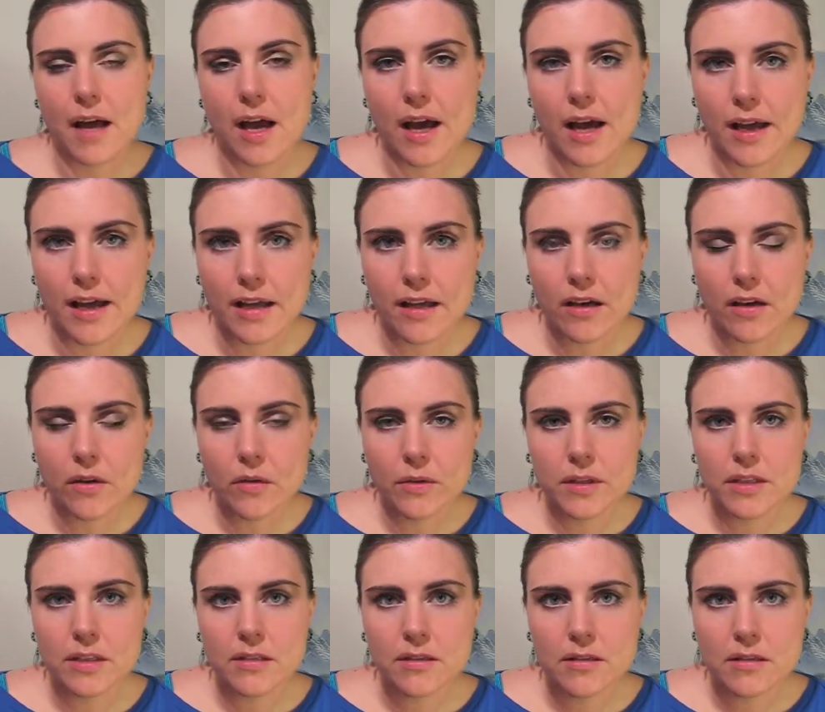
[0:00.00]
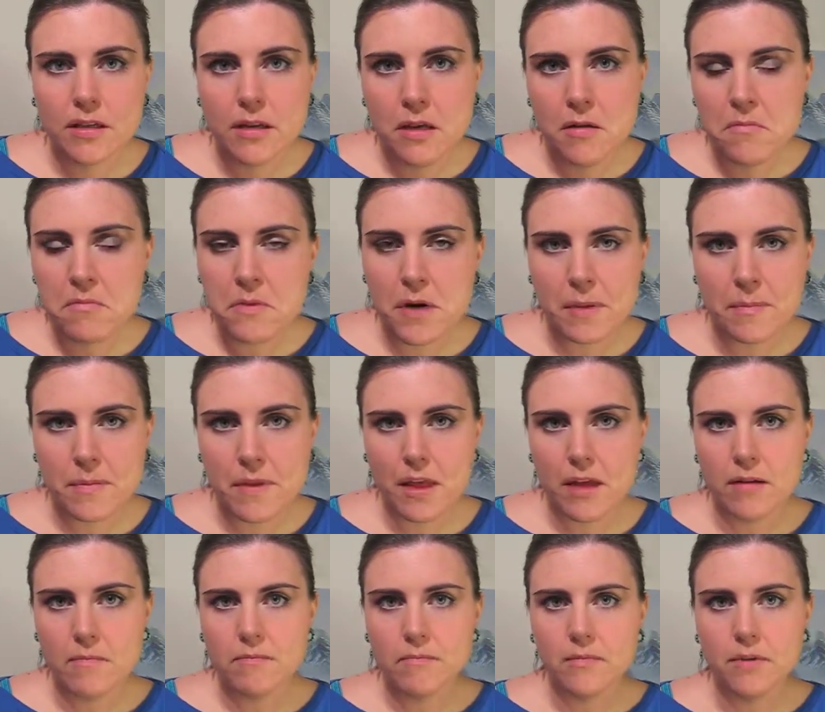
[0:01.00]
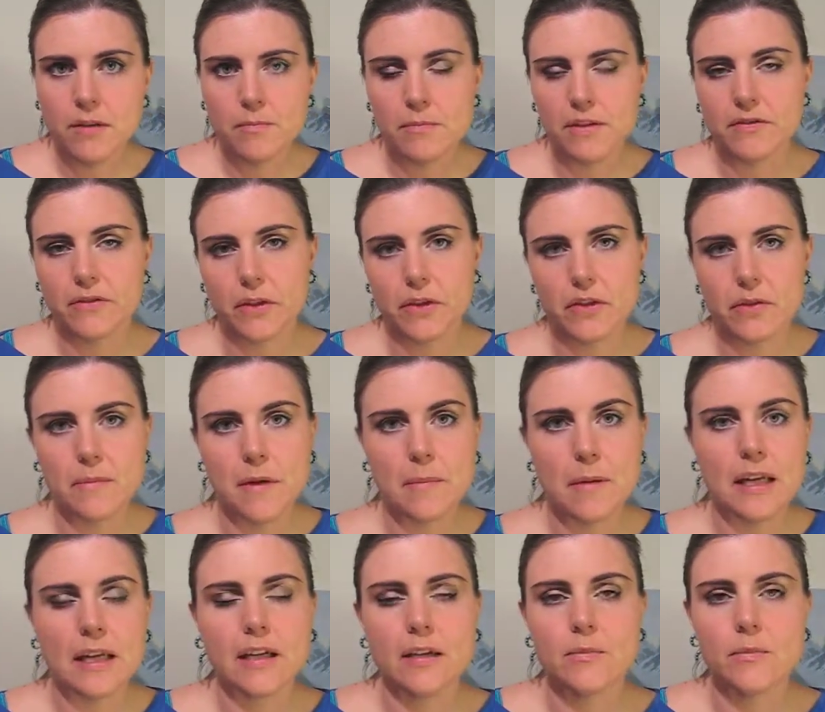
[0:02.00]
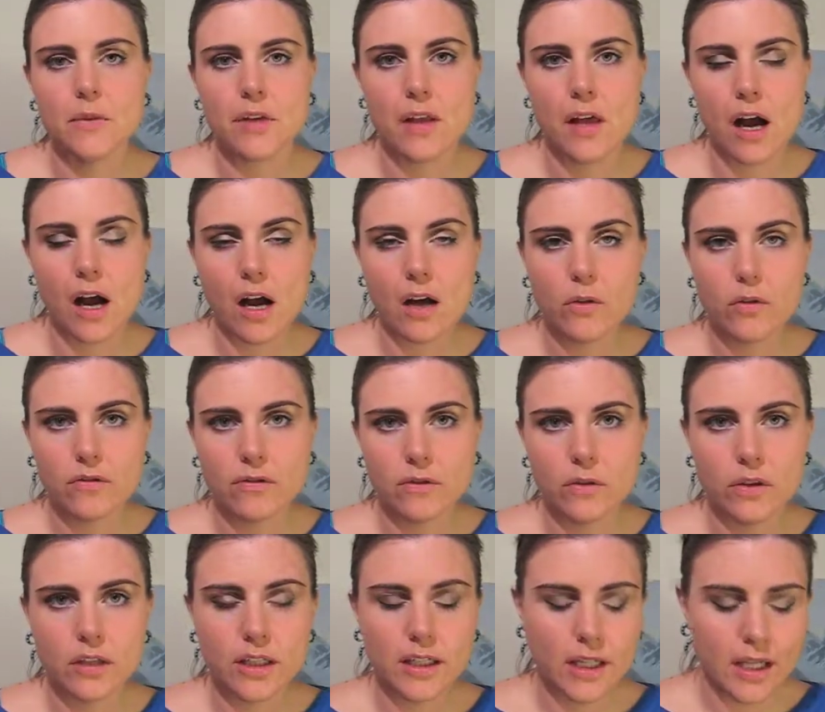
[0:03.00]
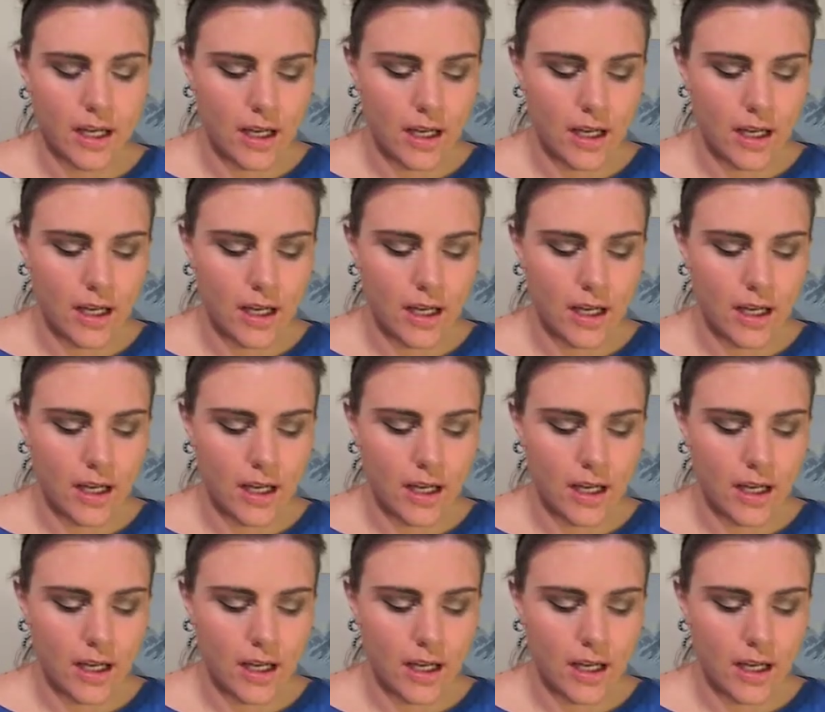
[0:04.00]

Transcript: I always prep them before I do my makeup with Aquaphor